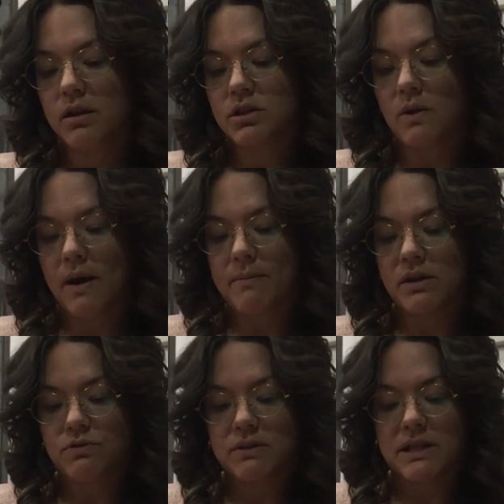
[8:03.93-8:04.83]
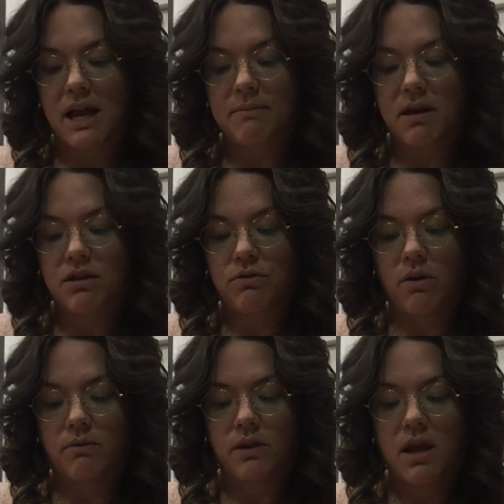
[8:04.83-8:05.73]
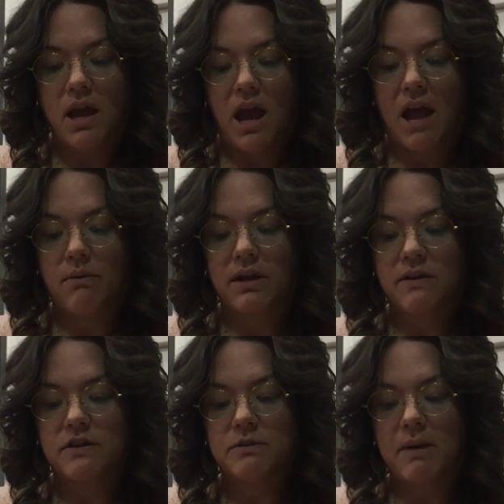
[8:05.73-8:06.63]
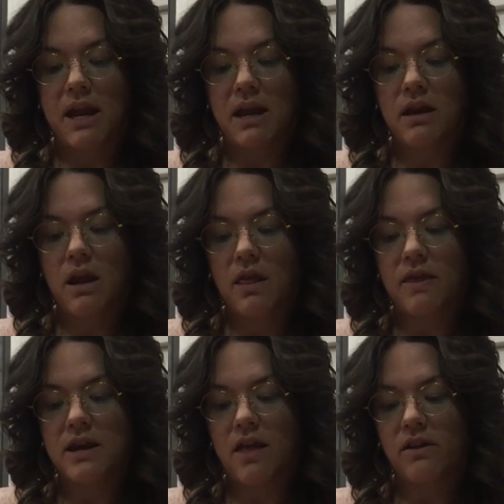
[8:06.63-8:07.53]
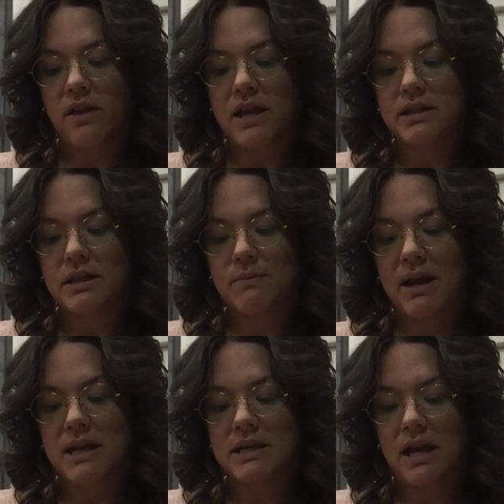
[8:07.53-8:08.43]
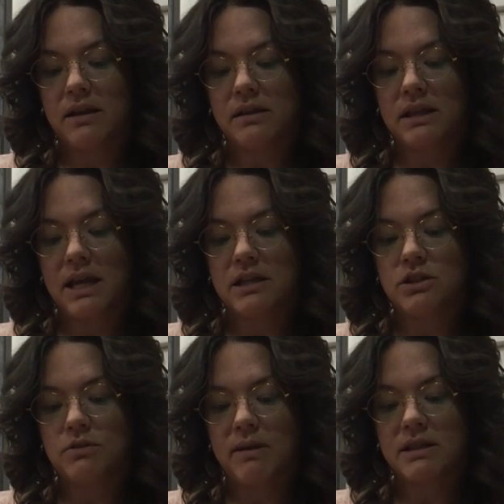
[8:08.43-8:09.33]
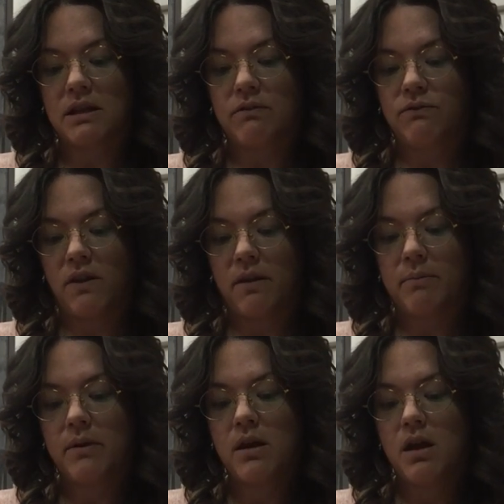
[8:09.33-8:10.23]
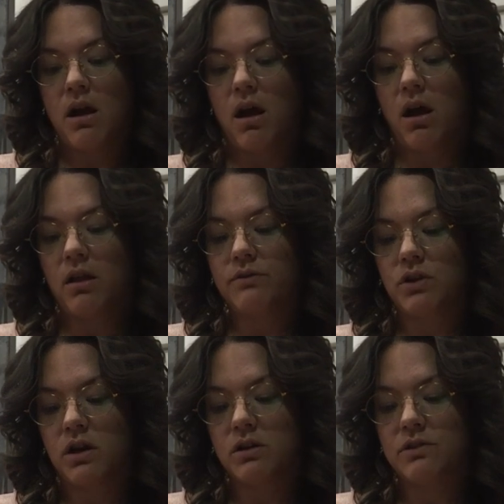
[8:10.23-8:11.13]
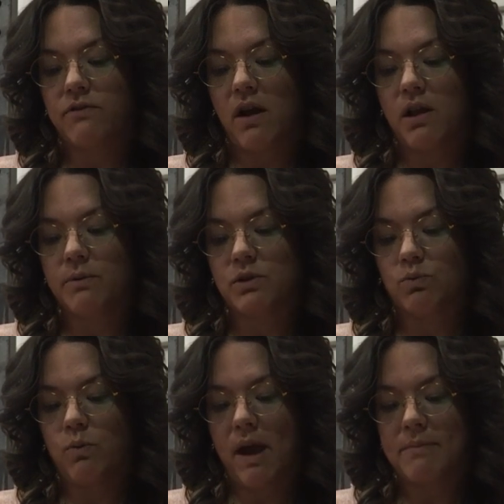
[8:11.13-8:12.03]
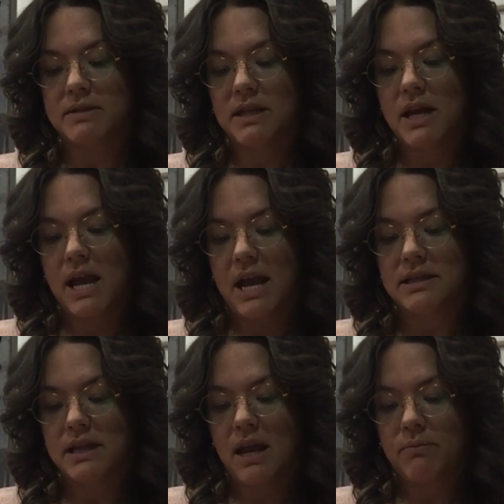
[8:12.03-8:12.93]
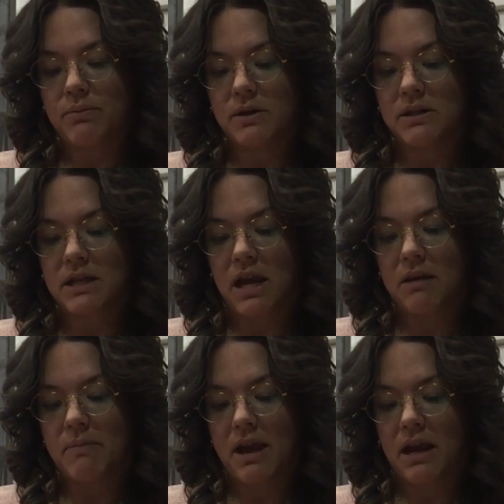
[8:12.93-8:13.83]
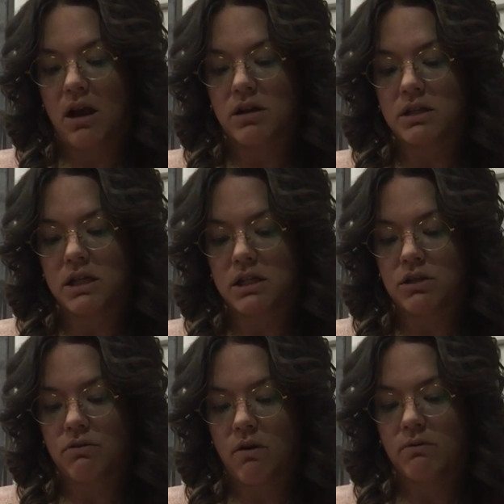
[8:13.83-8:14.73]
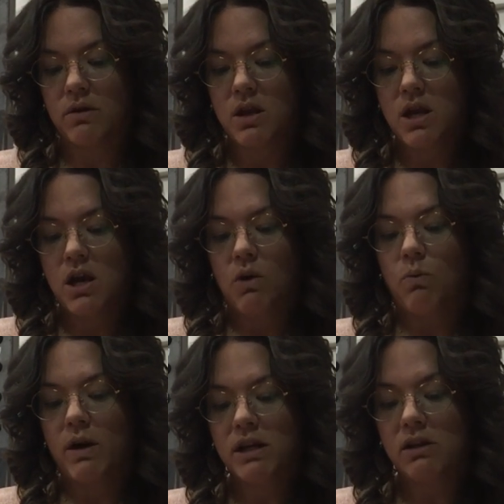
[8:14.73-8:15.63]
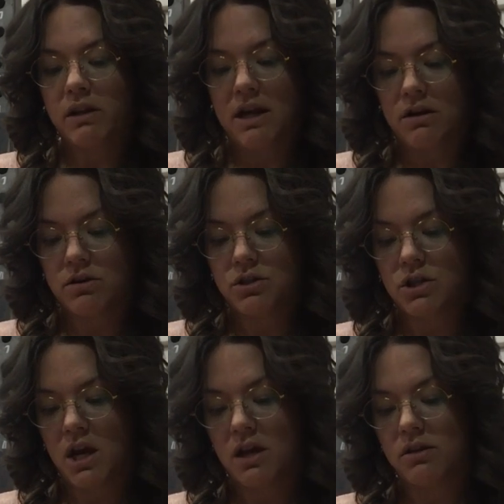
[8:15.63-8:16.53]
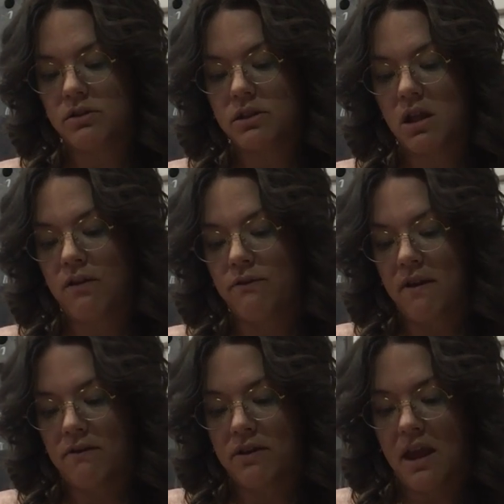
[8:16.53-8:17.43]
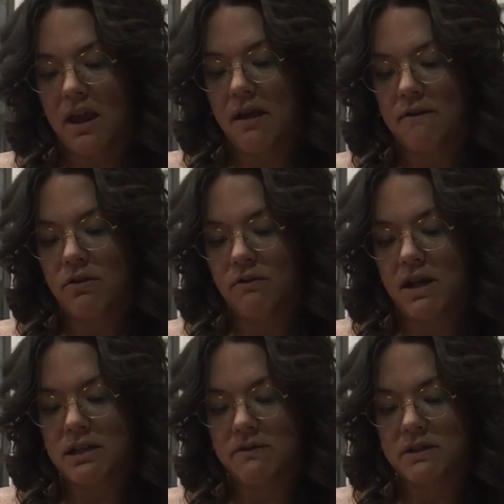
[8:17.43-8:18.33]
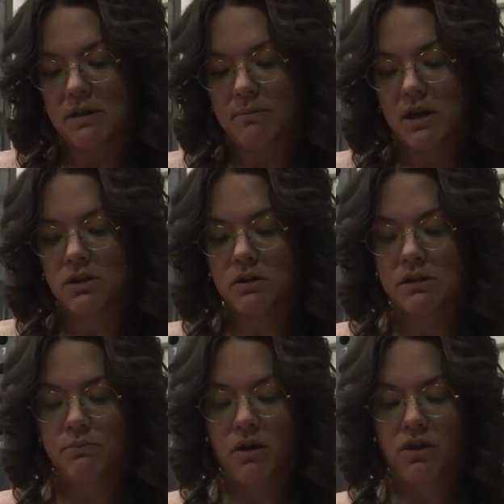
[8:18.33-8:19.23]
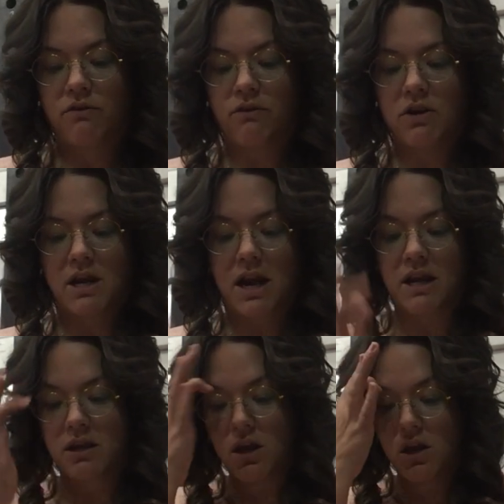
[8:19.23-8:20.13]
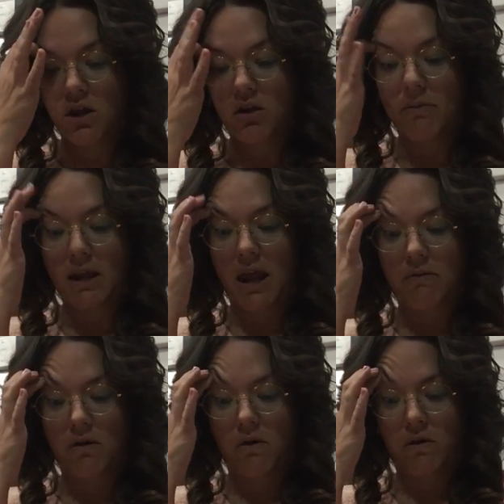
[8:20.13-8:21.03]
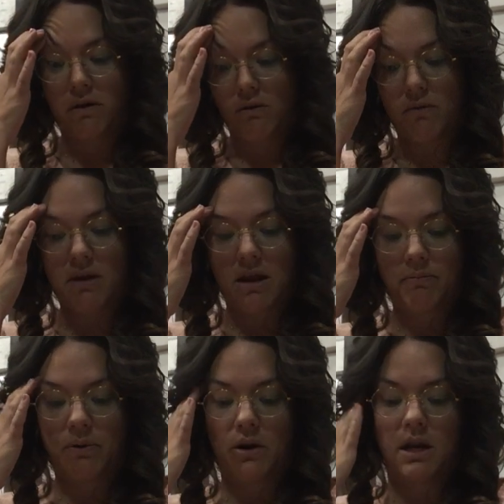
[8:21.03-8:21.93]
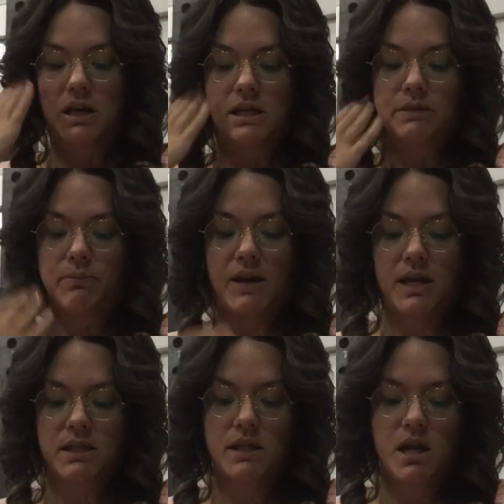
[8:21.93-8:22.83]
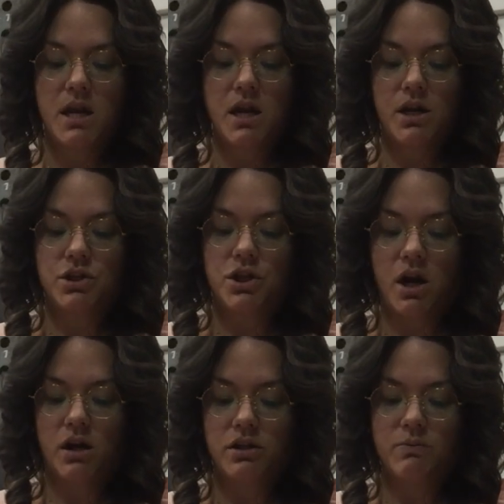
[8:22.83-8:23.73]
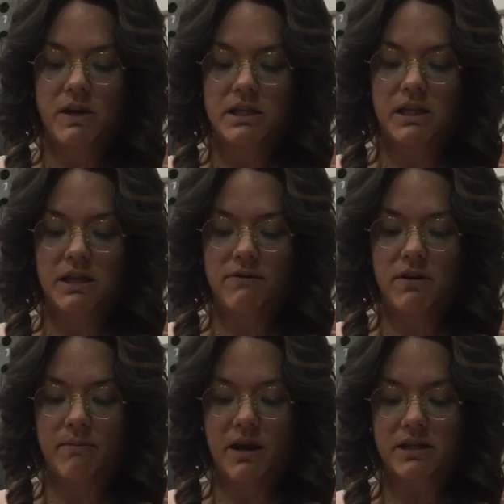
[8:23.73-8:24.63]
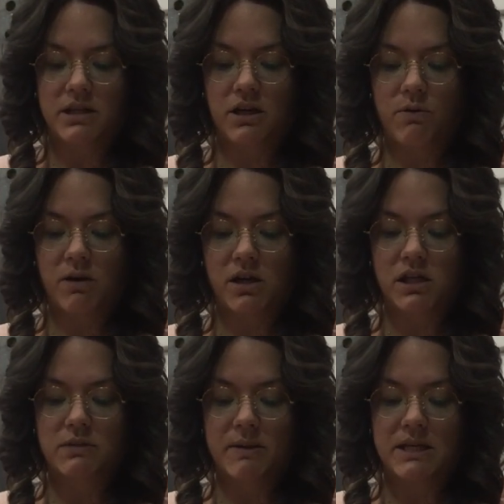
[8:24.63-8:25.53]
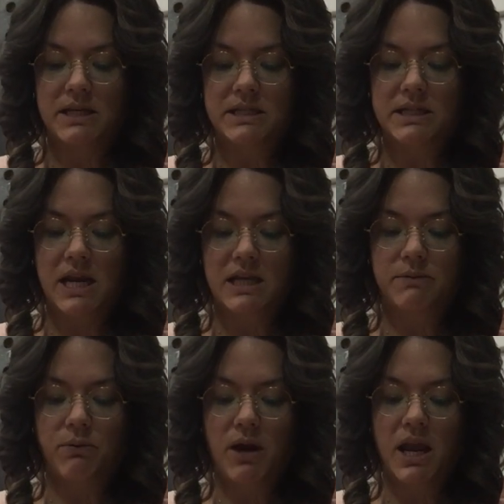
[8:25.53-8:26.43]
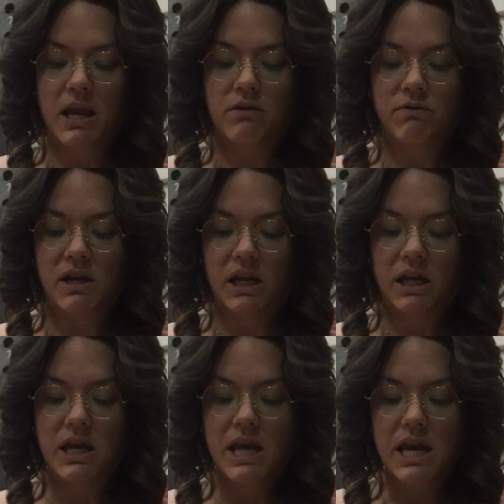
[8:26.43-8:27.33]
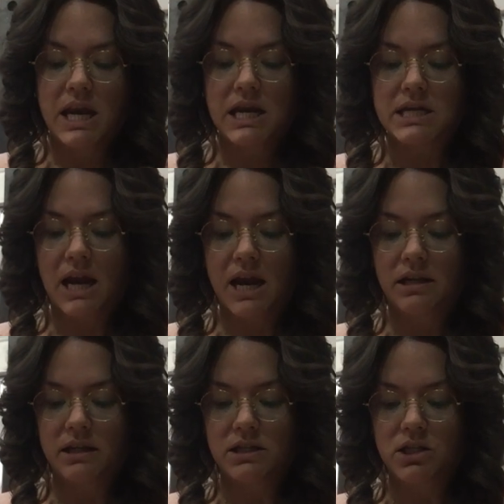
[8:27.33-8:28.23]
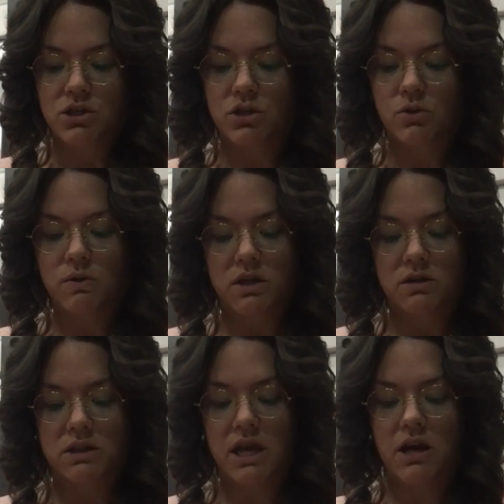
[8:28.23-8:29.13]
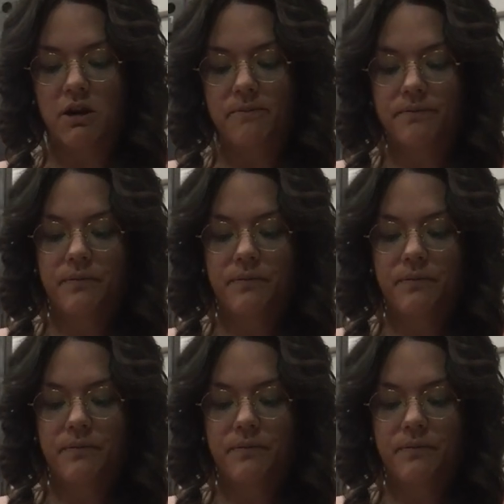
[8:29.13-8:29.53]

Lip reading: So I must resign my throne. I will give Spain, the Netherlands, and my Italian lands to my son Philip." All of Charles' followers wept as the emperor sank back onto his throne. 1 year later, Charles V gave the rest of his empire to his brother Ferdinand, who became the Holy Roman Emperor in his place. Charles went to live in a monastery where he spent his days praying and reading. He died less than 2 years later.